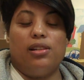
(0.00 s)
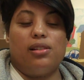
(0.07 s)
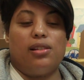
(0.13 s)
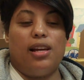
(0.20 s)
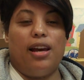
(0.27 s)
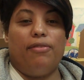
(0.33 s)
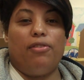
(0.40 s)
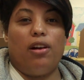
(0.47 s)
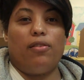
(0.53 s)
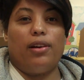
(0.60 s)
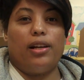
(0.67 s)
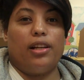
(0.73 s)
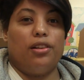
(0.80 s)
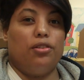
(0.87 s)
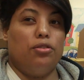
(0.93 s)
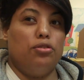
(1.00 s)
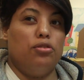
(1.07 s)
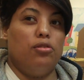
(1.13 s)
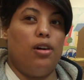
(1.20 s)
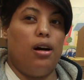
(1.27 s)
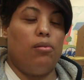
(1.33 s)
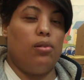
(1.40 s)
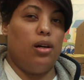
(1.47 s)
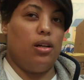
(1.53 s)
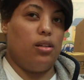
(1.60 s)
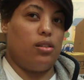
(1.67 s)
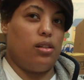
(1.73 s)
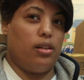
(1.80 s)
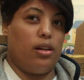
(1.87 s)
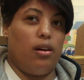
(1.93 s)
the staff already knew who I
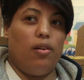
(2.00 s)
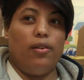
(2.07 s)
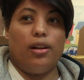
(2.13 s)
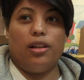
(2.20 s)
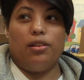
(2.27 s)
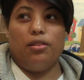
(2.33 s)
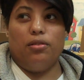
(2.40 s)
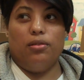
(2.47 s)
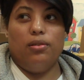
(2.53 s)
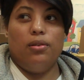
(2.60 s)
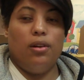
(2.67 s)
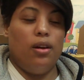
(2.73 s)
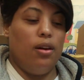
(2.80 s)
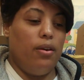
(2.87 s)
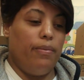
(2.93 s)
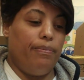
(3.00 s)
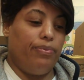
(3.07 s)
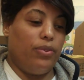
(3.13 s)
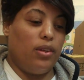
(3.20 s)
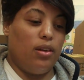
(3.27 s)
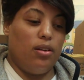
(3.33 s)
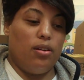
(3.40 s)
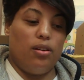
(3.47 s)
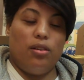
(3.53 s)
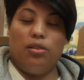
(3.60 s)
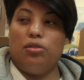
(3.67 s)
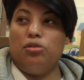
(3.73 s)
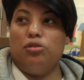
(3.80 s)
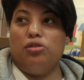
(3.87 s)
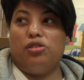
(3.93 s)
was and they already knew
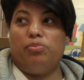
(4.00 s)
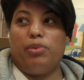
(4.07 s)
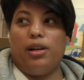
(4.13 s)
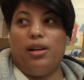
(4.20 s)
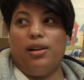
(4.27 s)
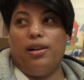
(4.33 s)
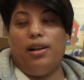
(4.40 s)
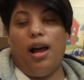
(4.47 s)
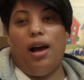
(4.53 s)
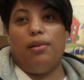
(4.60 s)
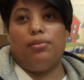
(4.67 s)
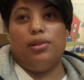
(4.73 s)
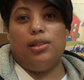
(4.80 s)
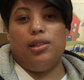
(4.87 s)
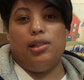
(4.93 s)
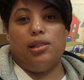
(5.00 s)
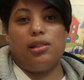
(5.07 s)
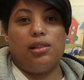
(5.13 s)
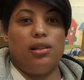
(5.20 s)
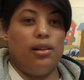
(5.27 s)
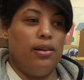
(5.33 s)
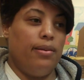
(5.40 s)
whose parent I was.